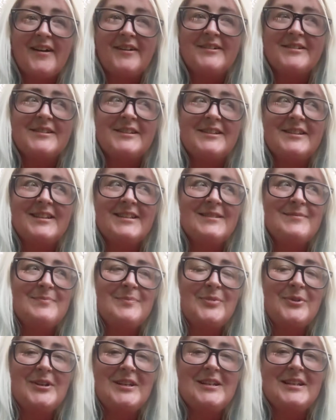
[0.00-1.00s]
I was like, that's
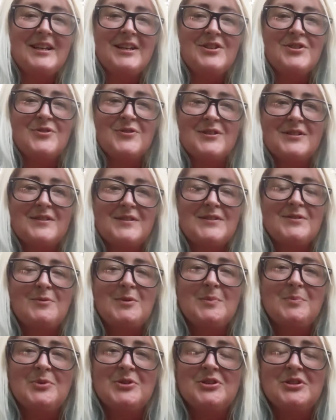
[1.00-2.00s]
pretty dangerous. Does
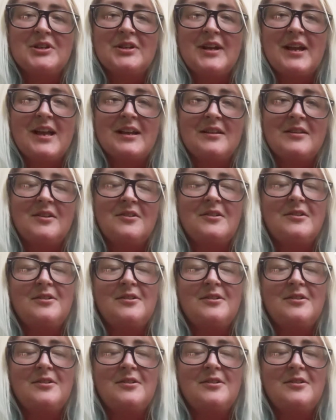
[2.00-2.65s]
someone put their hand in there?